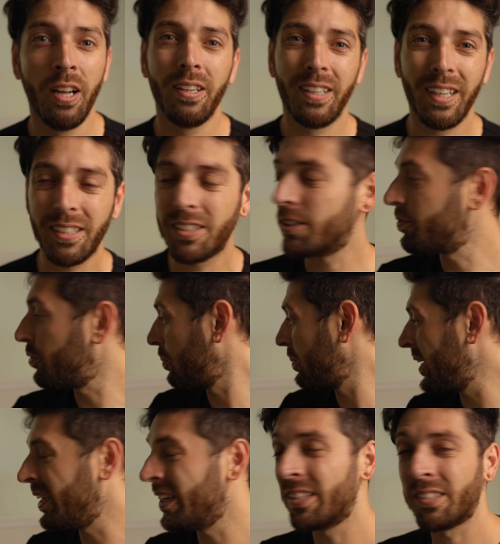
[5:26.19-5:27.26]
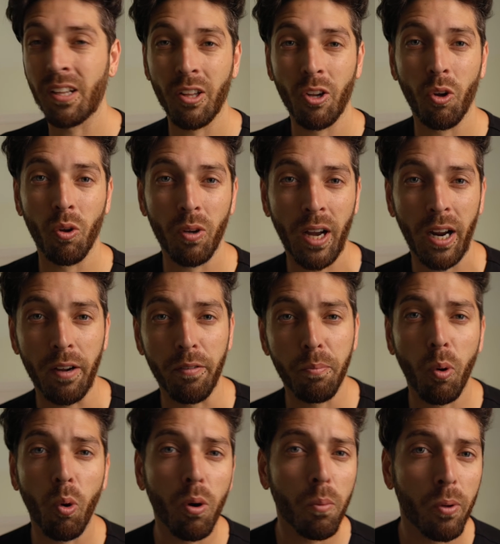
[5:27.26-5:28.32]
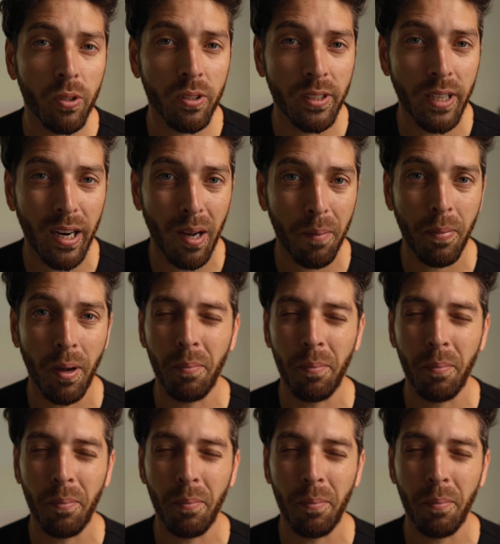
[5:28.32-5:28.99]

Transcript: This for me is a little kind of portable setup.